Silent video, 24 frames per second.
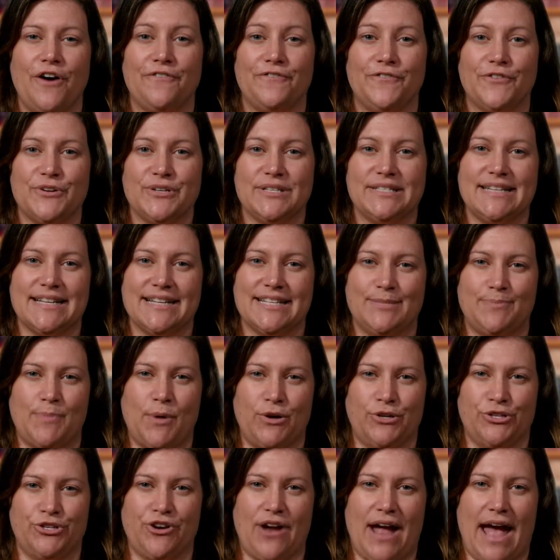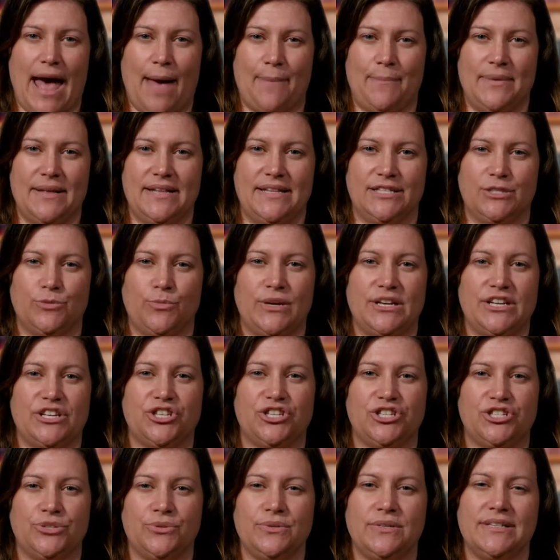First exposure happens when a
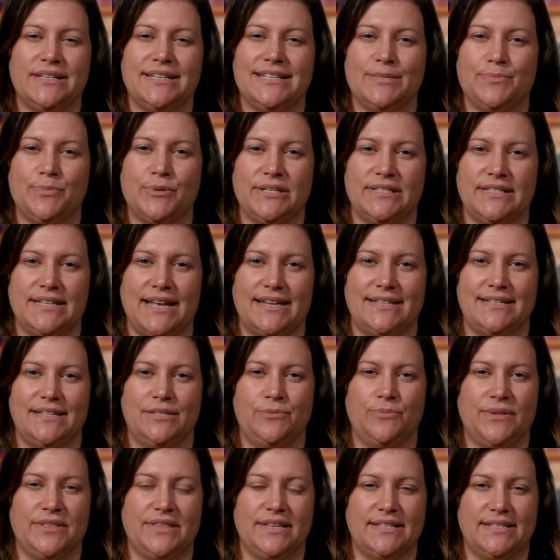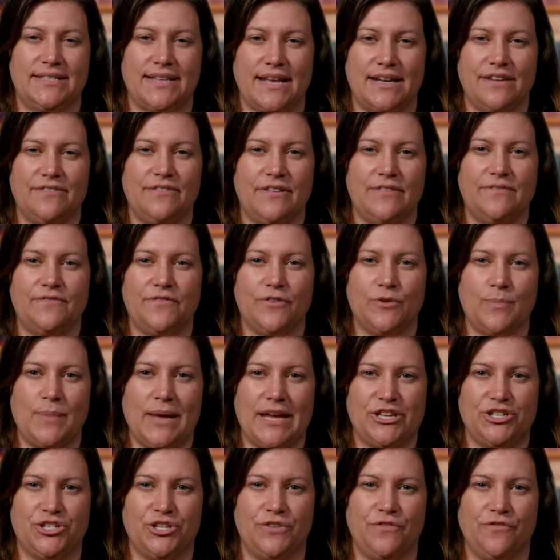student is presented with a set of
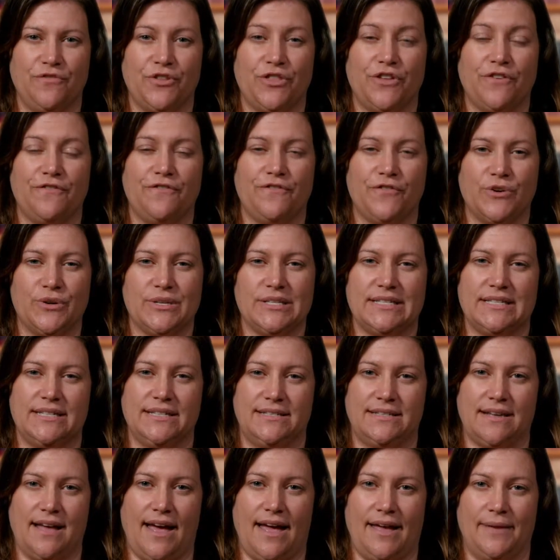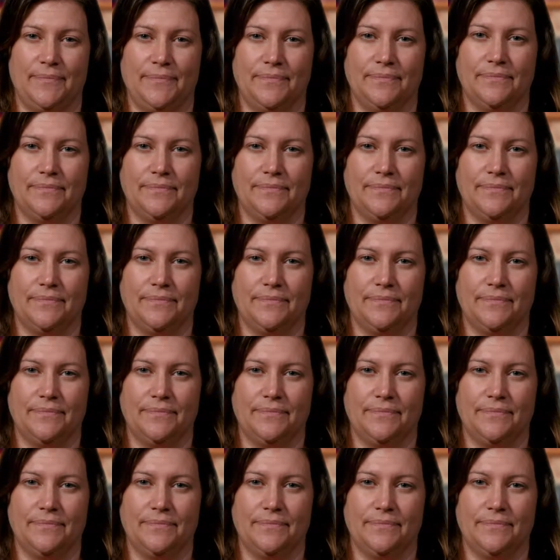information for the first time.